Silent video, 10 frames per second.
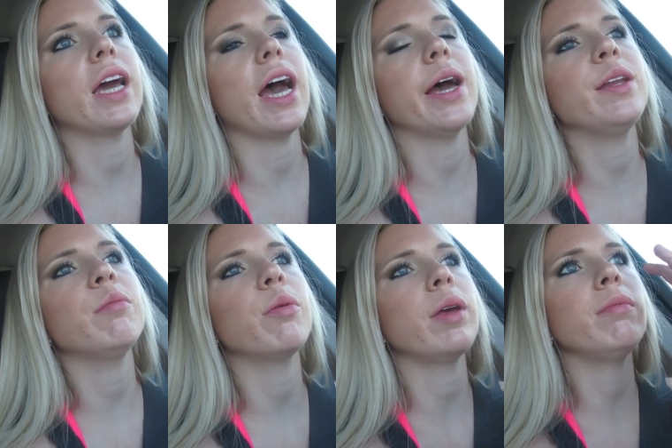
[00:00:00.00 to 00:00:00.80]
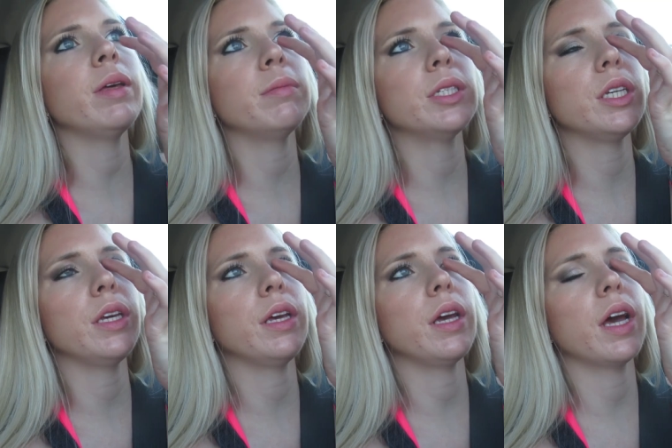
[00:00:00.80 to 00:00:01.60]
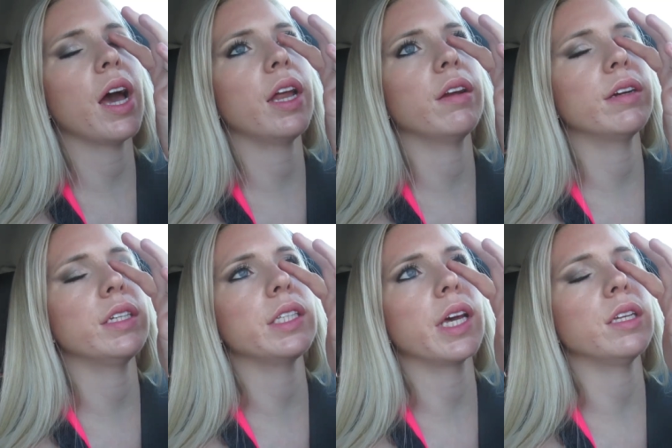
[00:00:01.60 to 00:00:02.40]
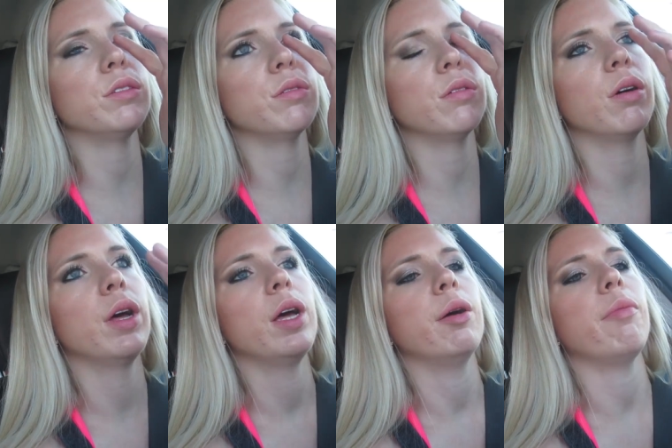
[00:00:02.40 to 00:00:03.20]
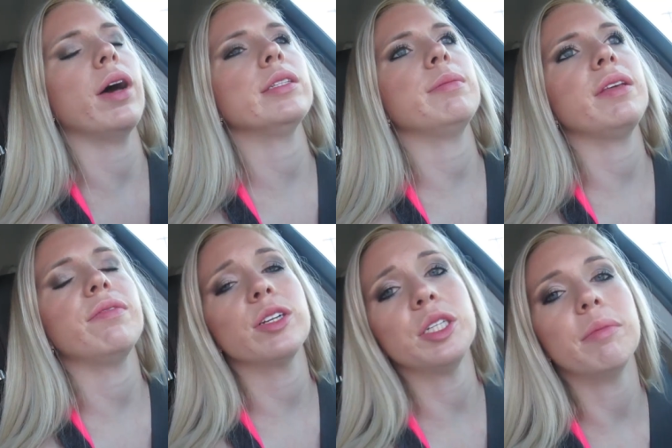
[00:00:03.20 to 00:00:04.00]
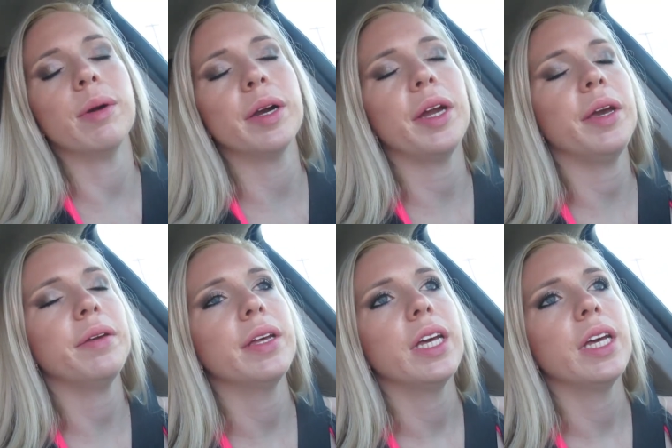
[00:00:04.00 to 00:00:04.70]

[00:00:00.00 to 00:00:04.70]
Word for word: I had an appointment, but she had to reschedule, possibly for tomorrow.